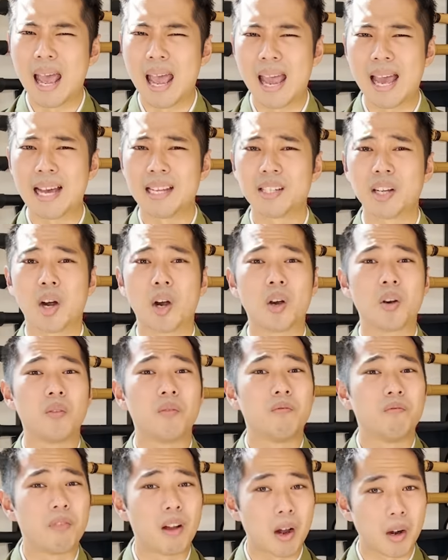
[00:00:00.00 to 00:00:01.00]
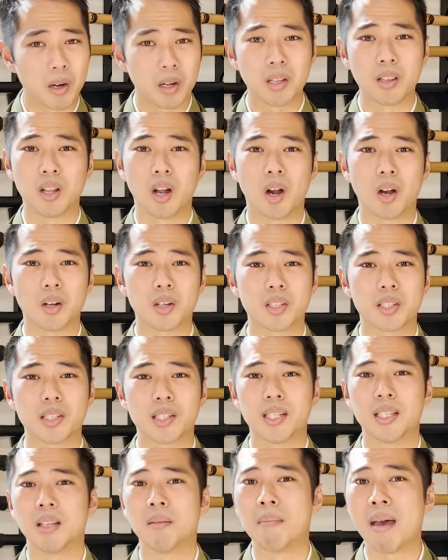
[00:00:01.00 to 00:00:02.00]
and are very large
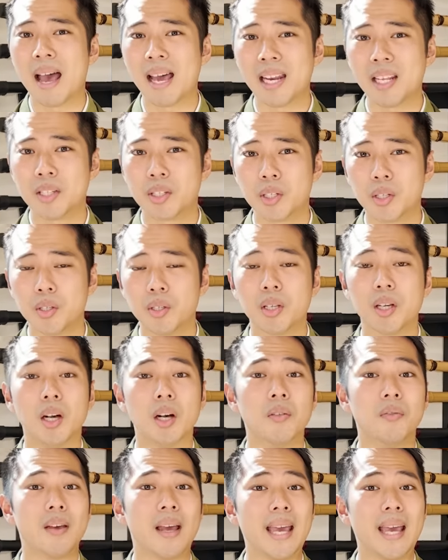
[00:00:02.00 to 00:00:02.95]
in the magnitude of